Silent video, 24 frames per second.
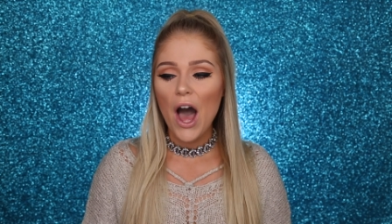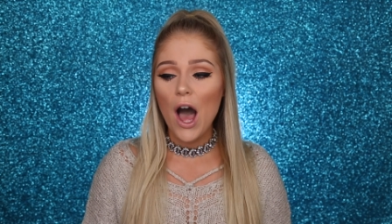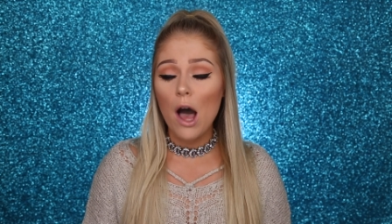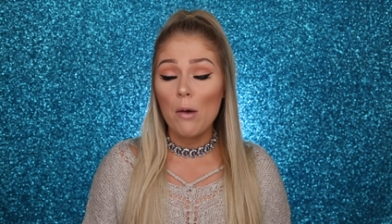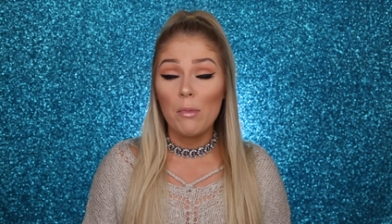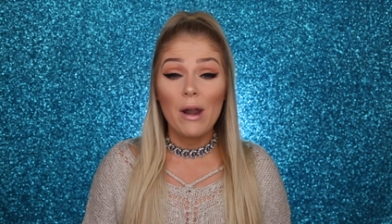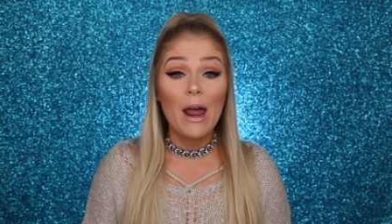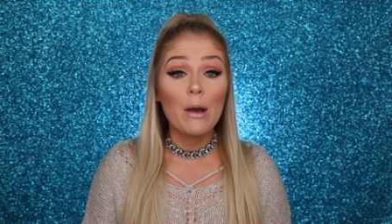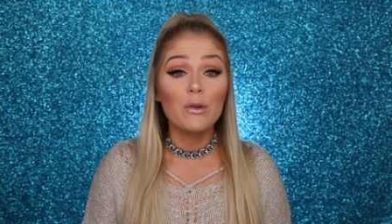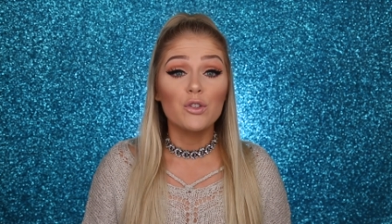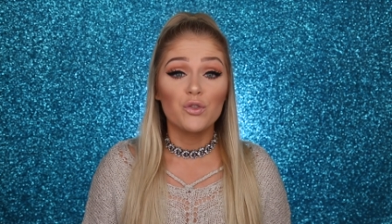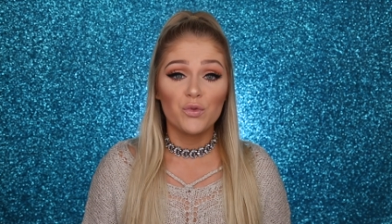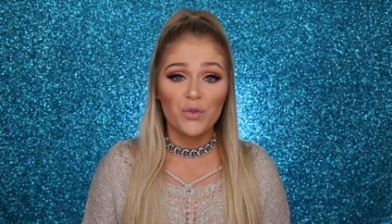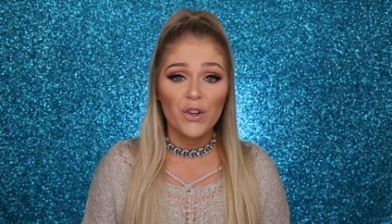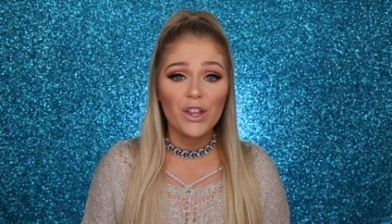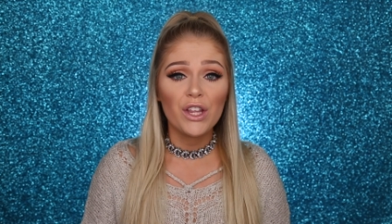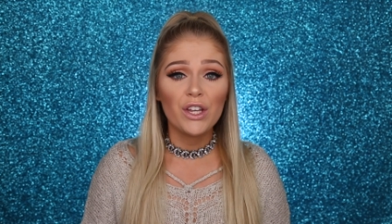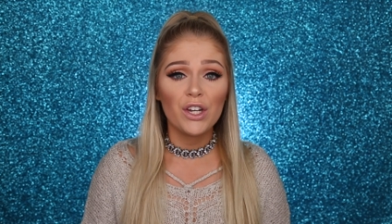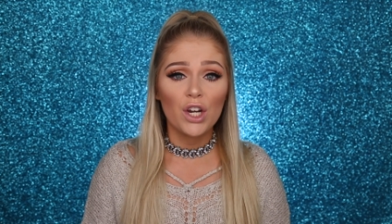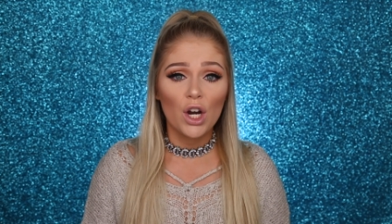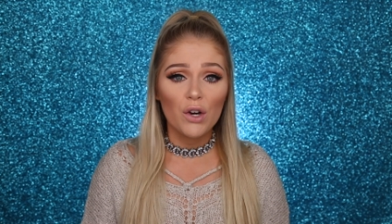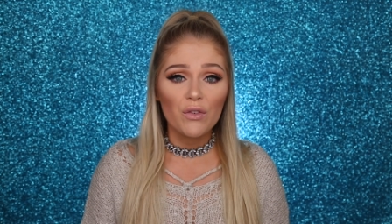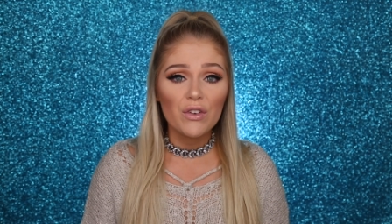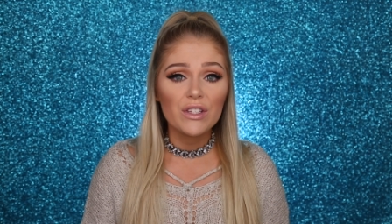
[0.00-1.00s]
Um, and I was
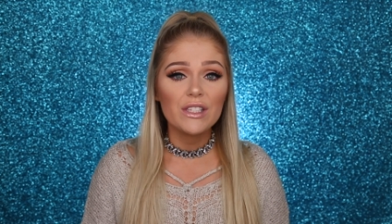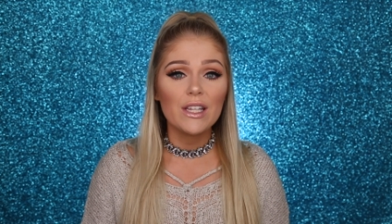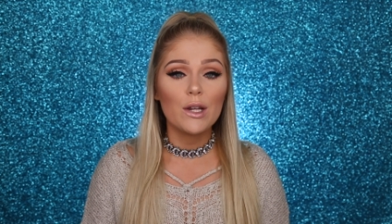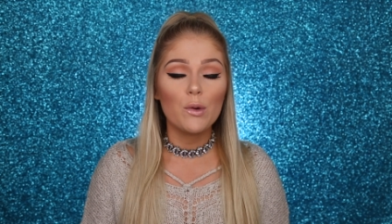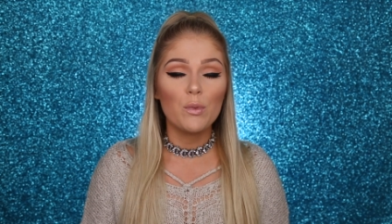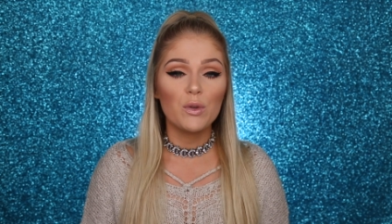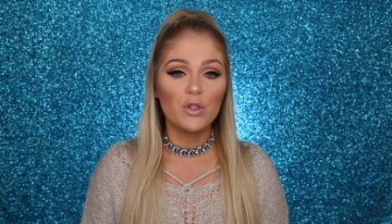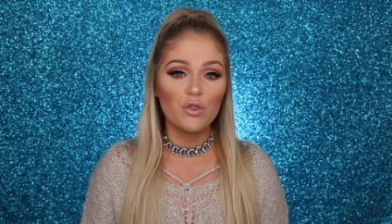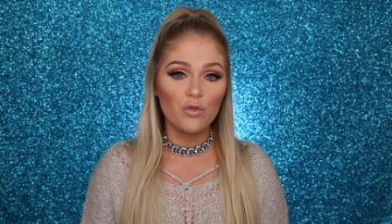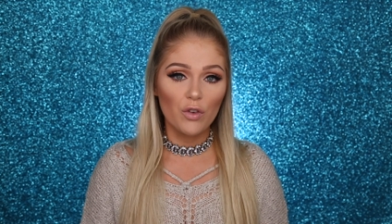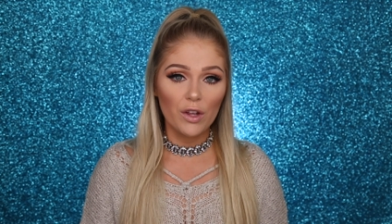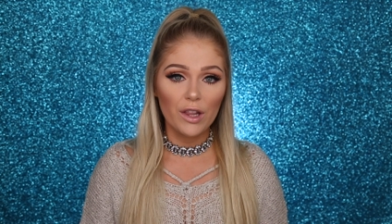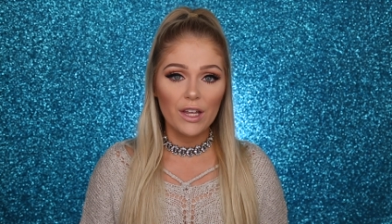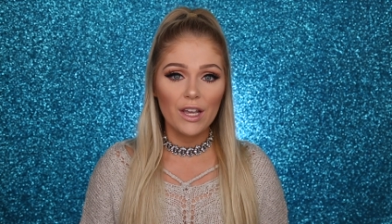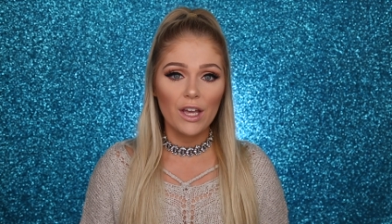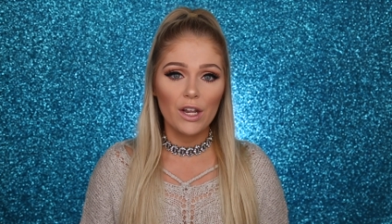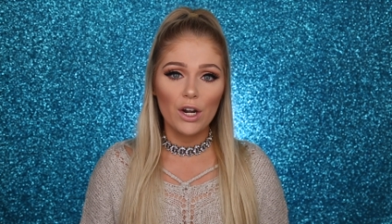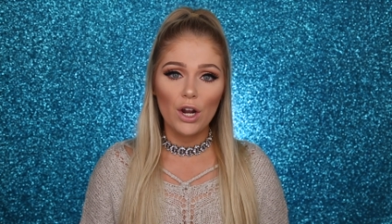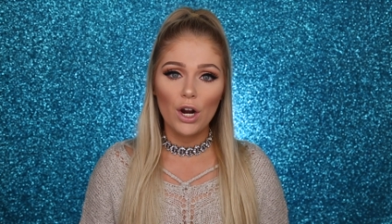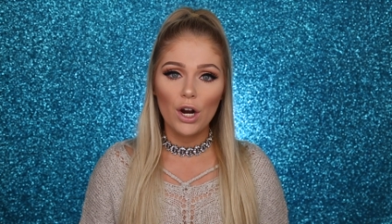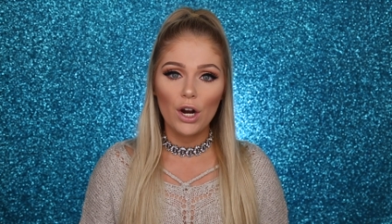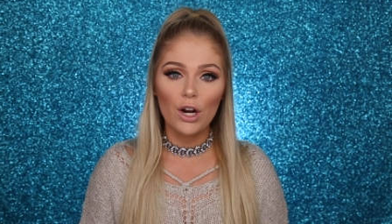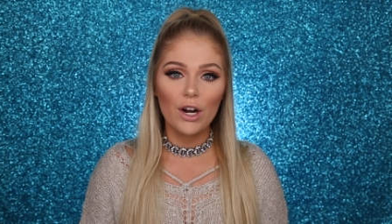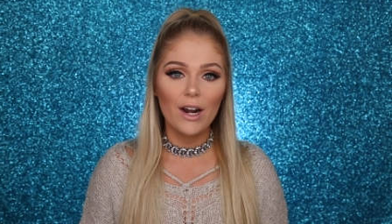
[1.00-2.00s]
really nervous that it was really
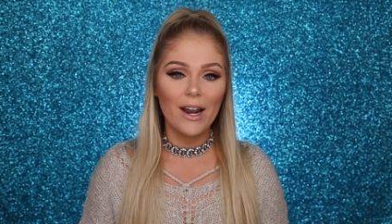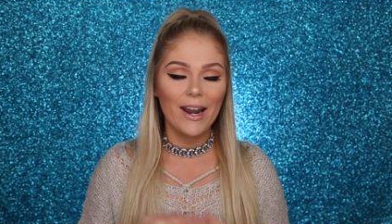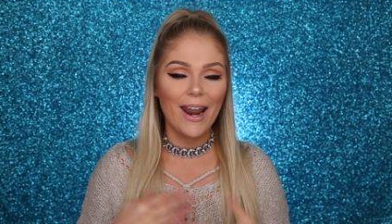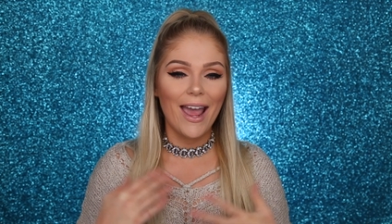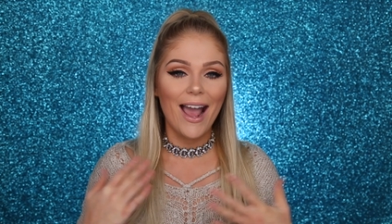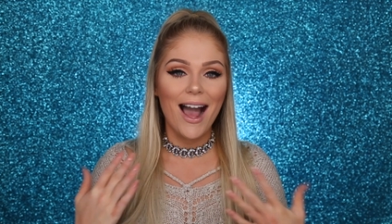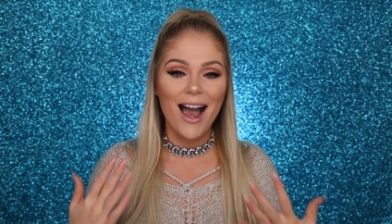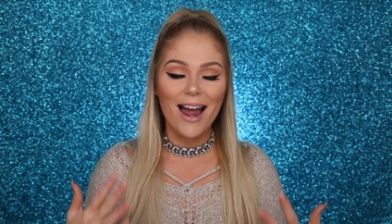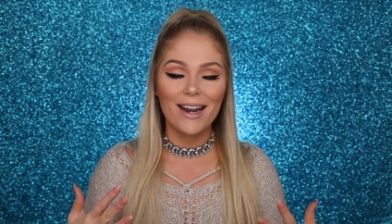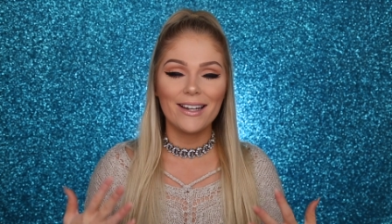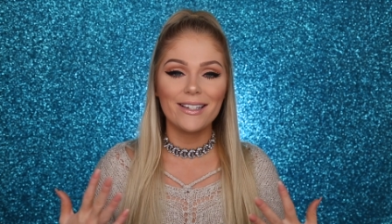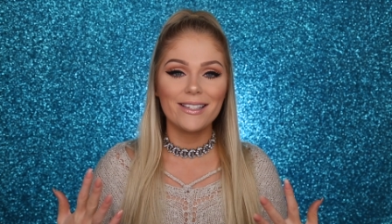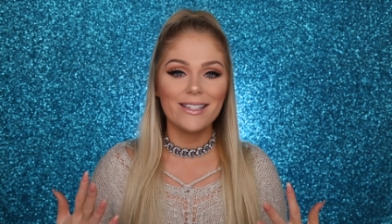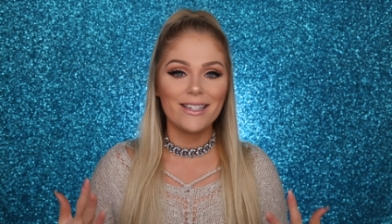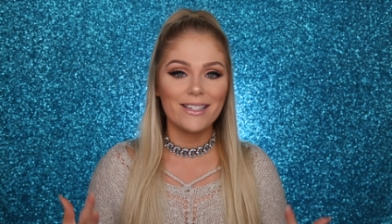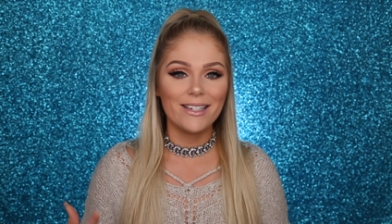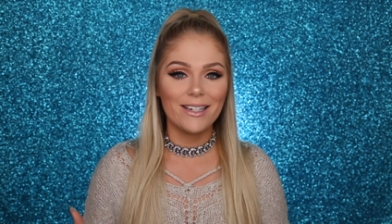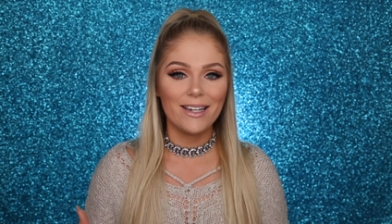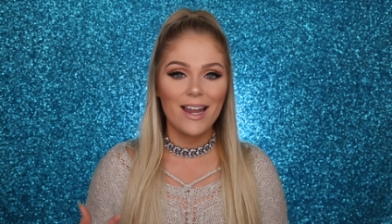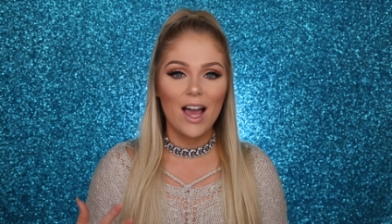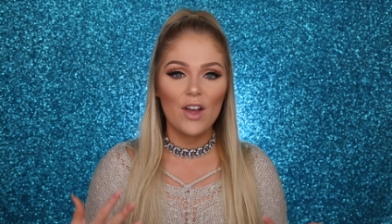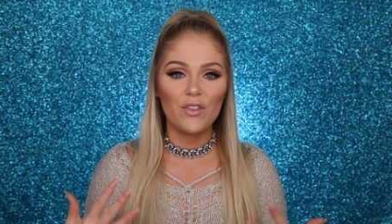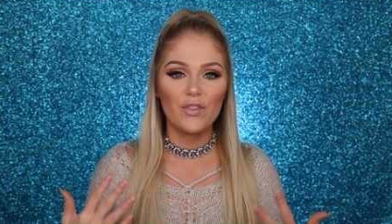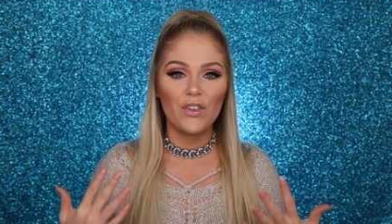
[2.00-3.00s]
gonna hurt and I honestly
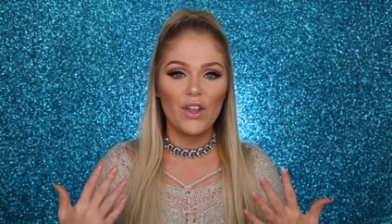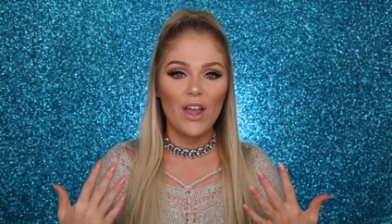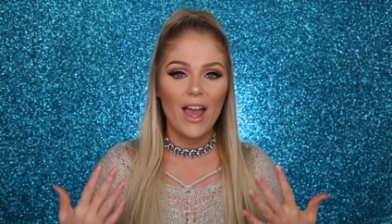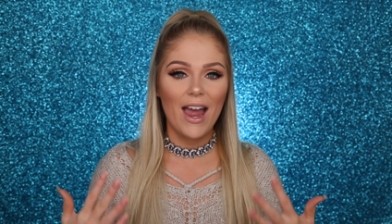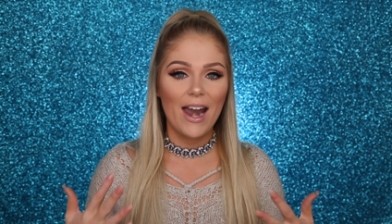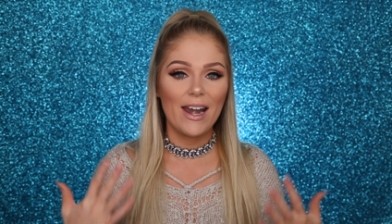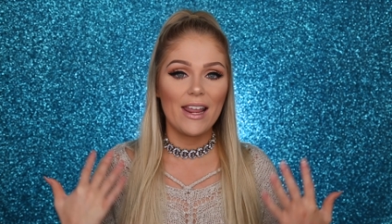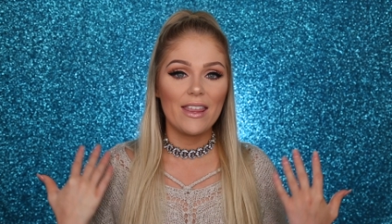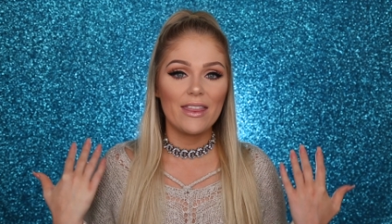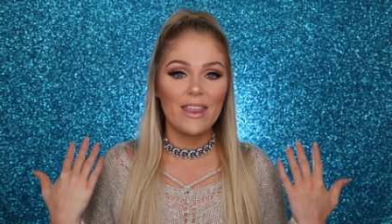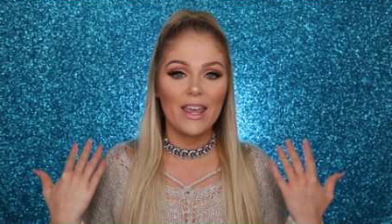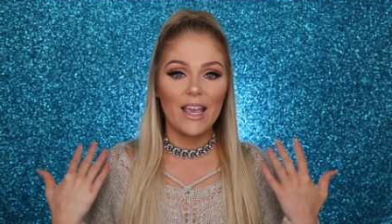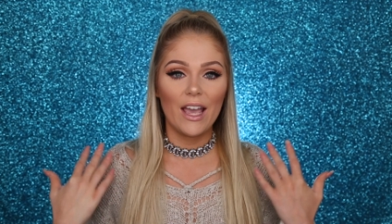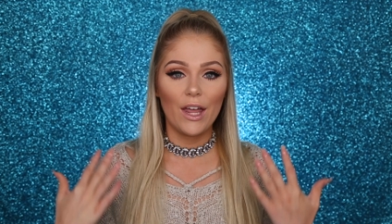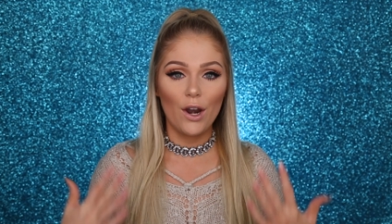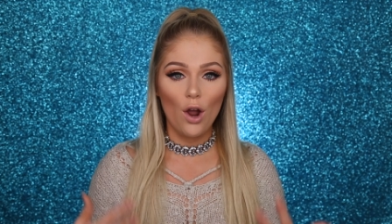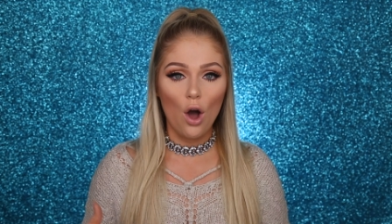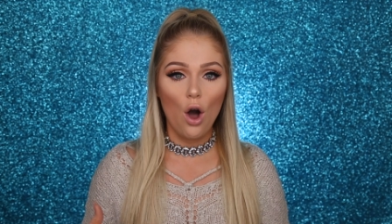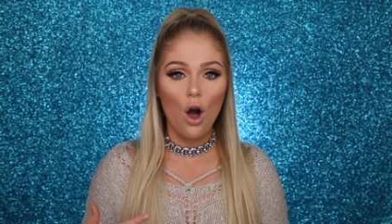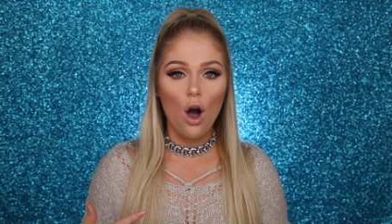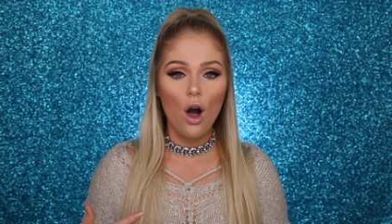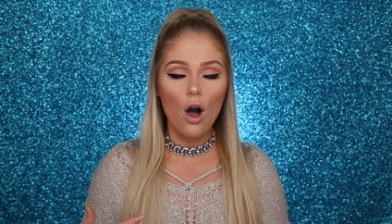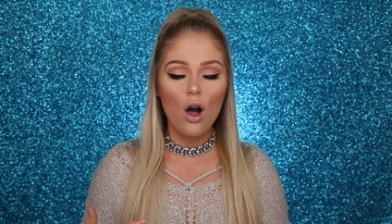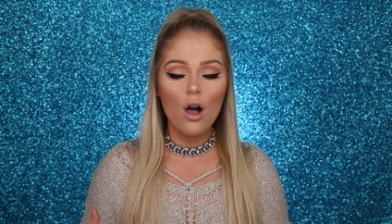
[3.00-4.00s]
did not feel anything
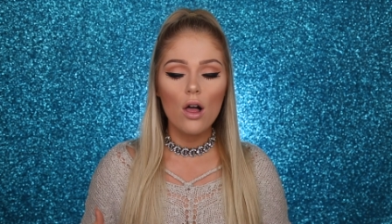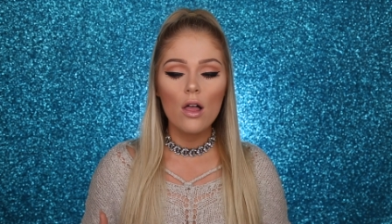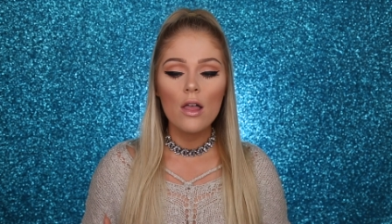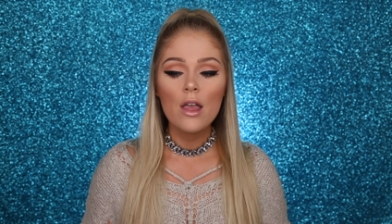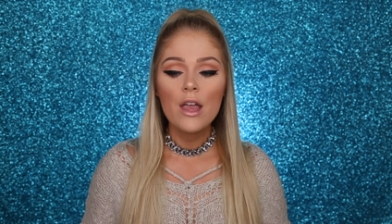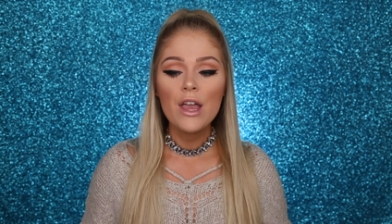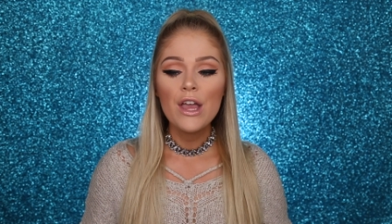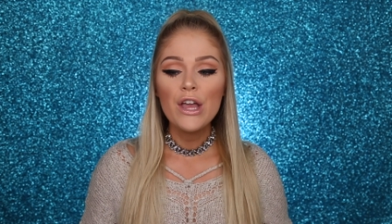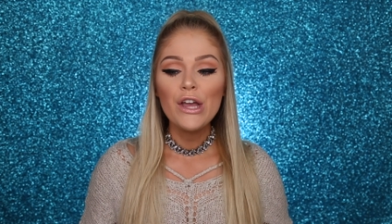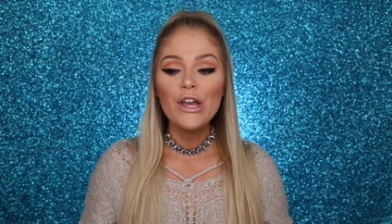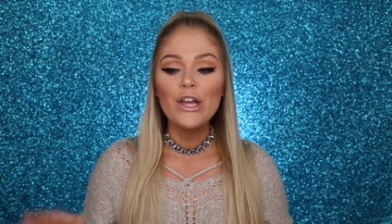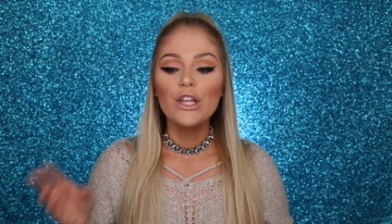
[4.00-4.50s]
at all.